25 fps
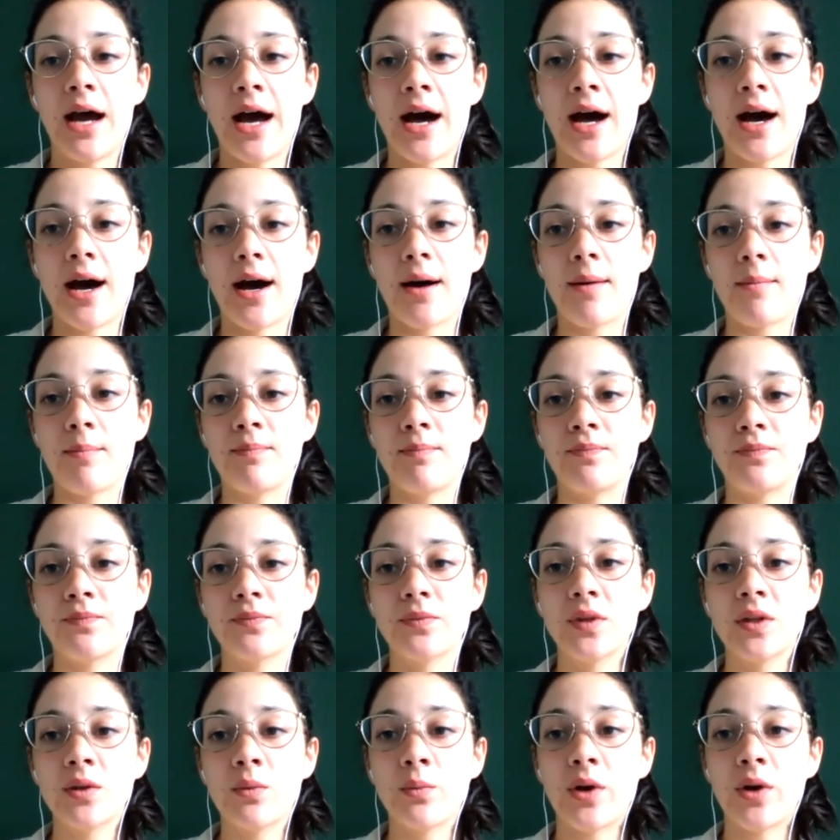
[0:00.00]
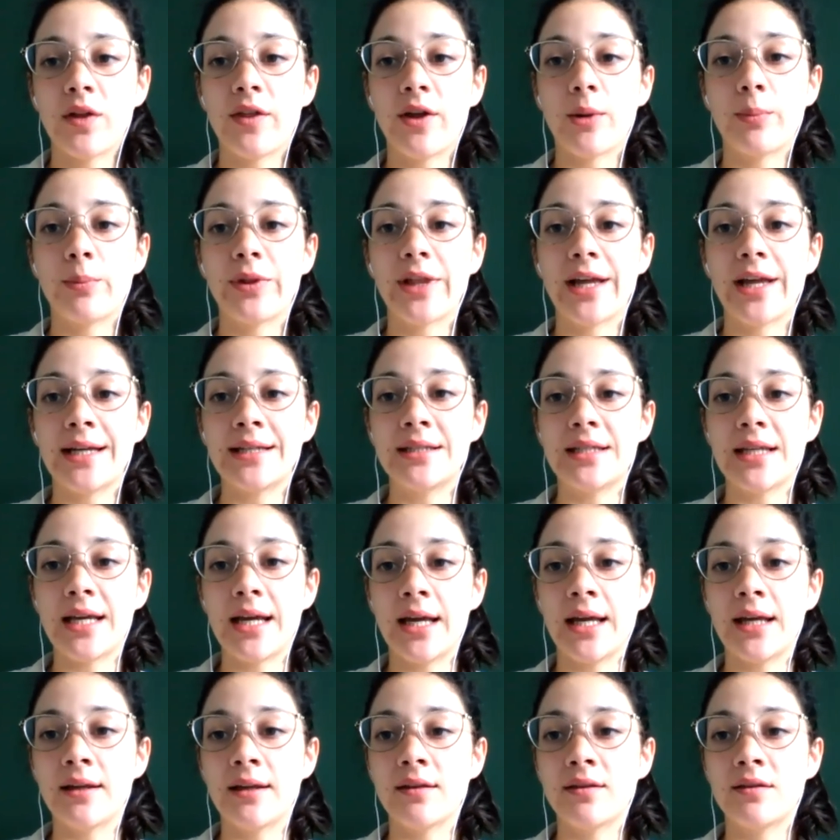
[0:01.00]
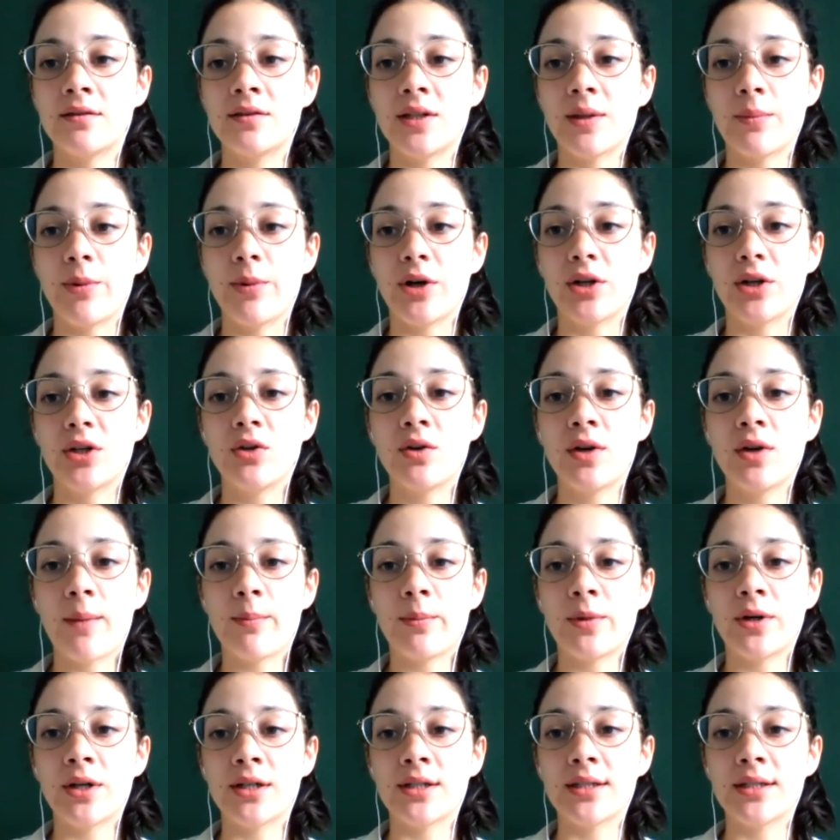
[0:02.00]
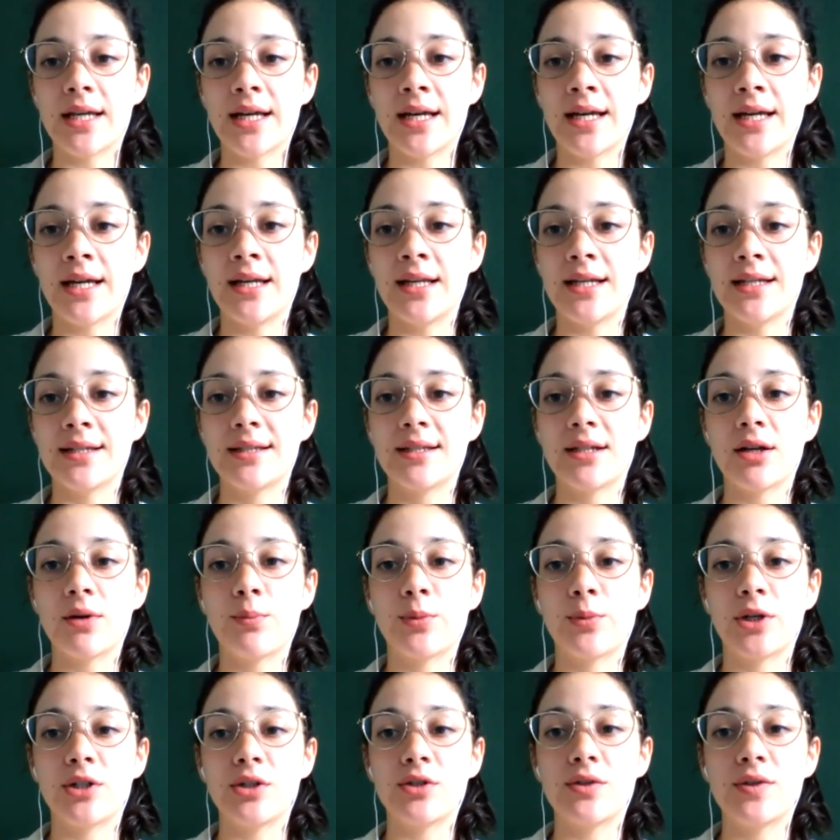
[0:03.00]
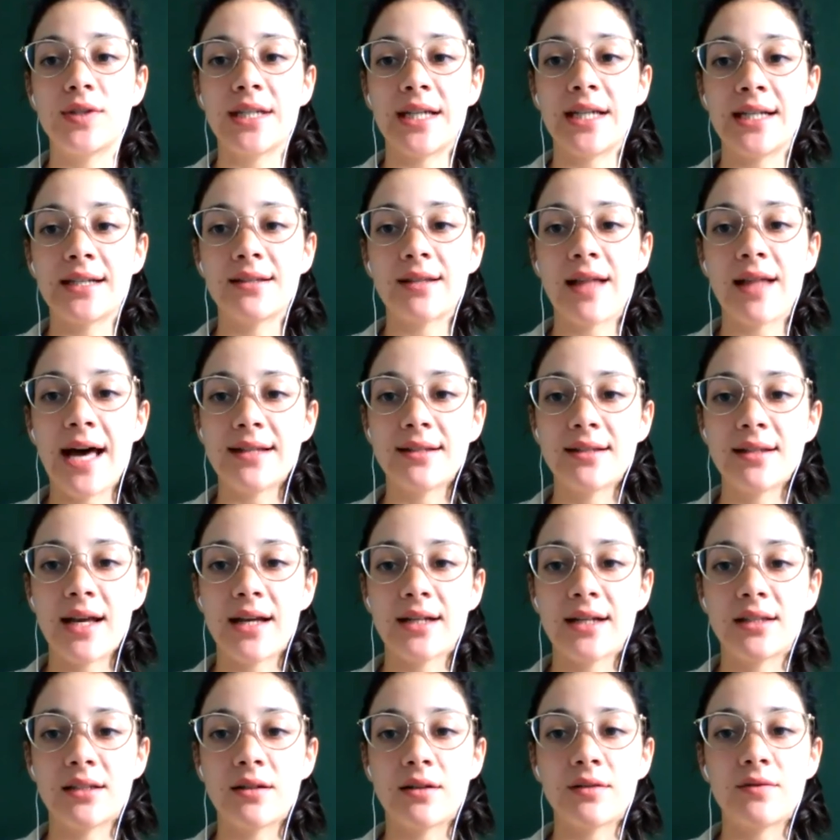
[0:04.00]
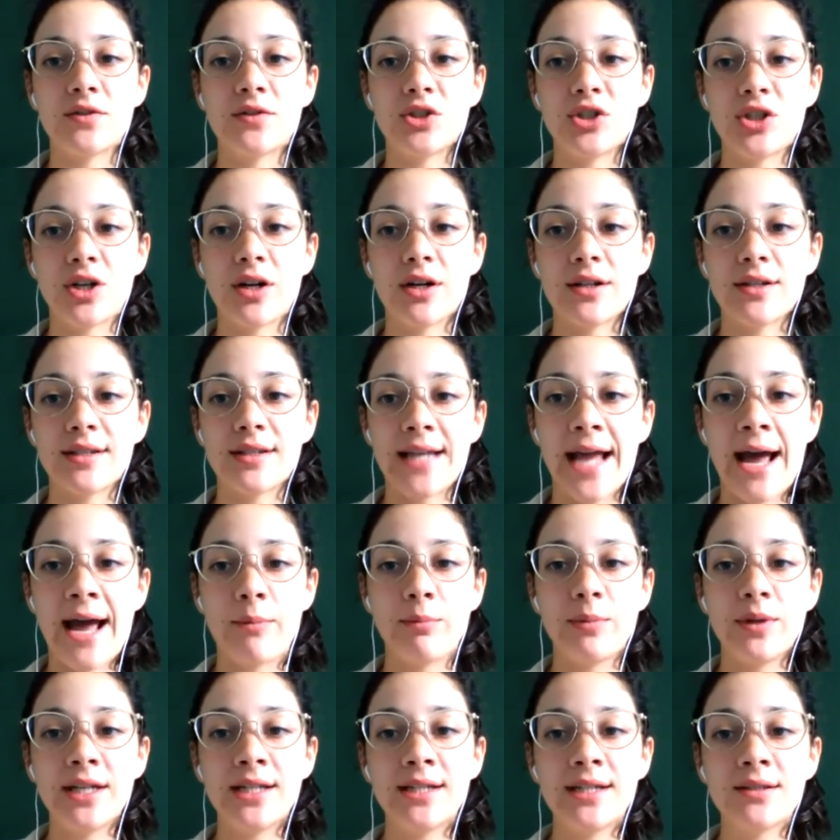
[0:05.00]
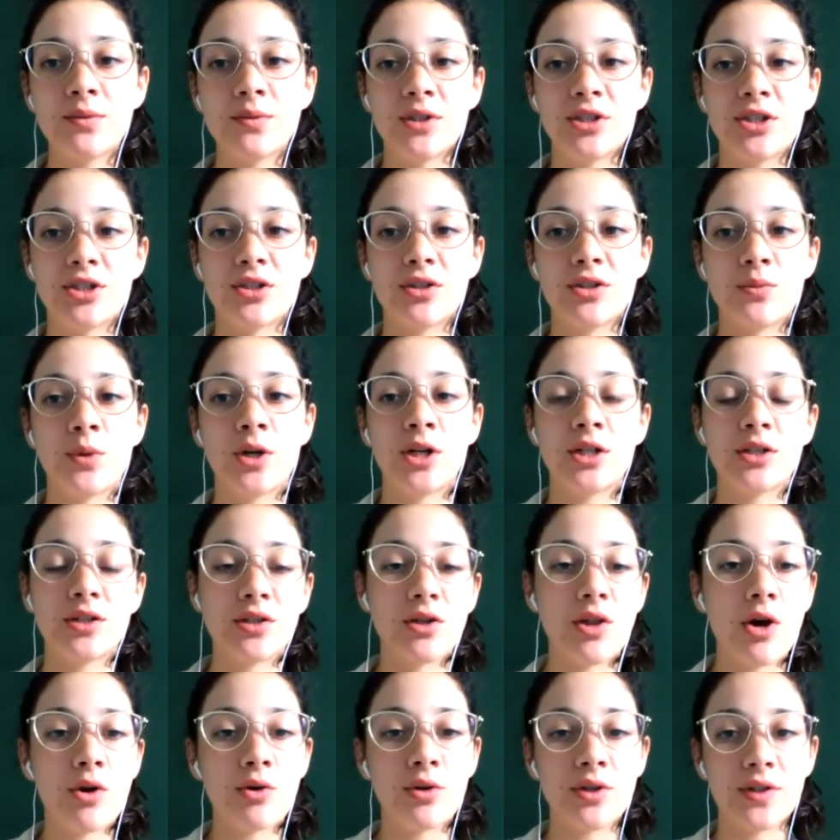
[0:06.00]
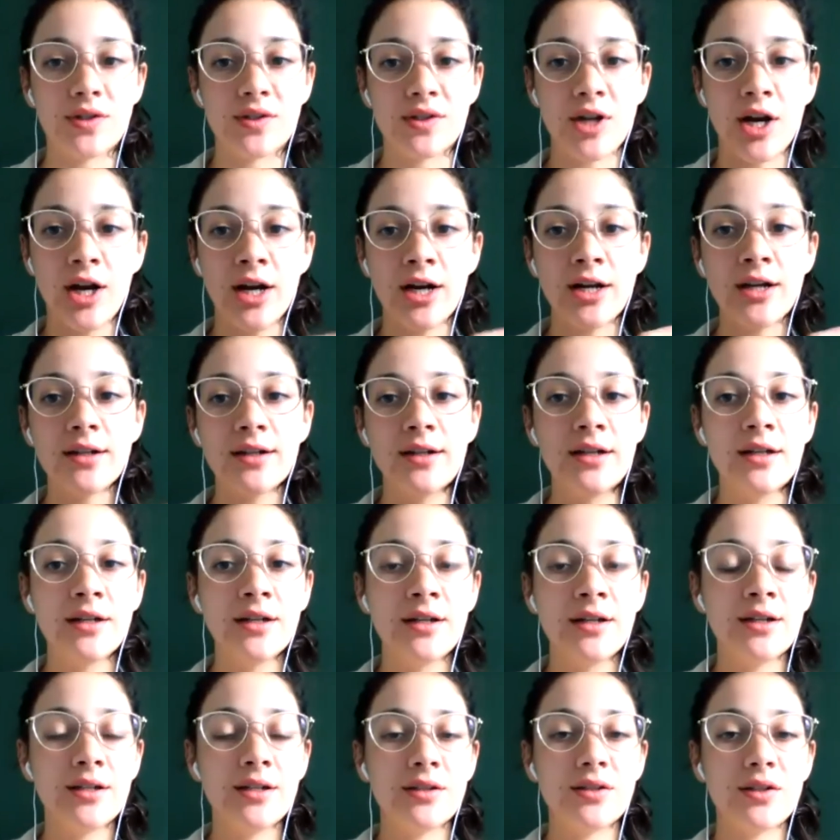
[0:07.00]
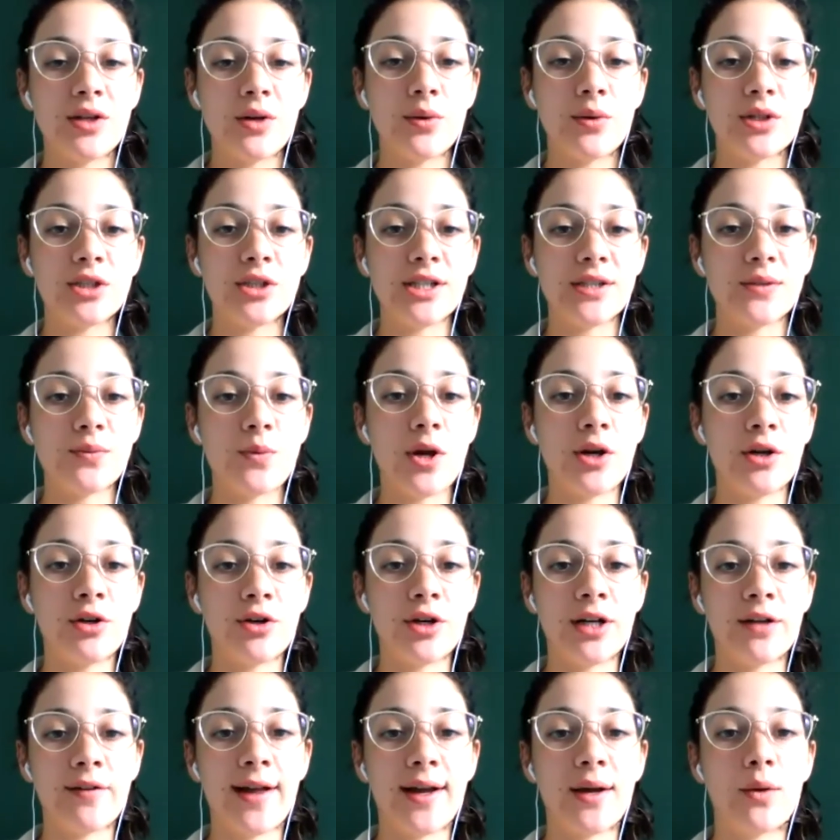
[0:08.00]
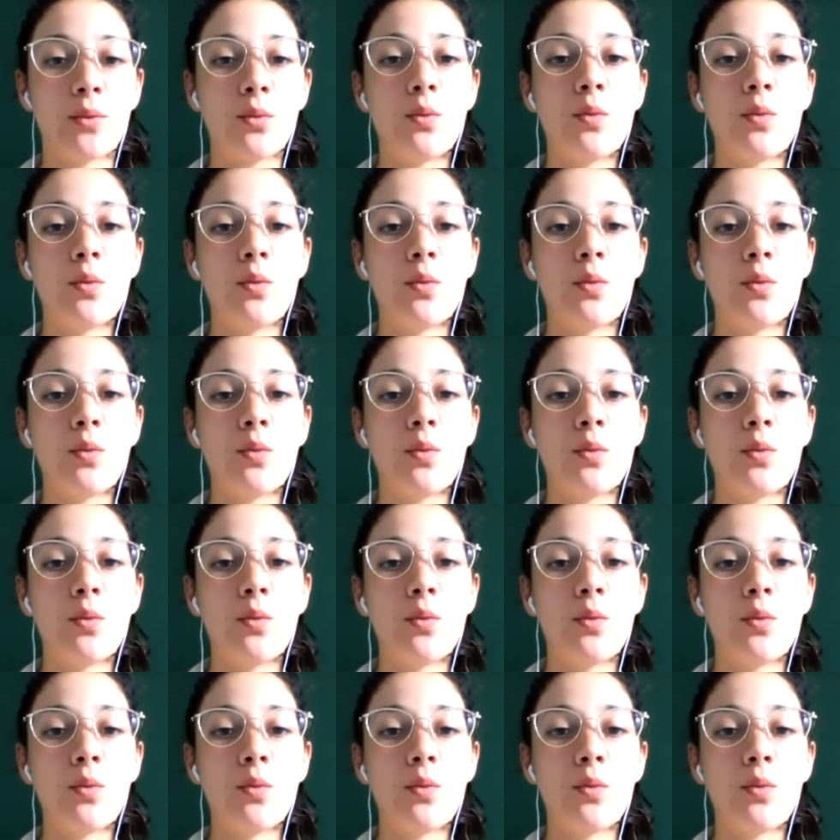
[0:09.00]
um, where they're planting to put cucumbers in is still producing its last legs of sugar snap peas, which were slow to start. So we're just wondering, like,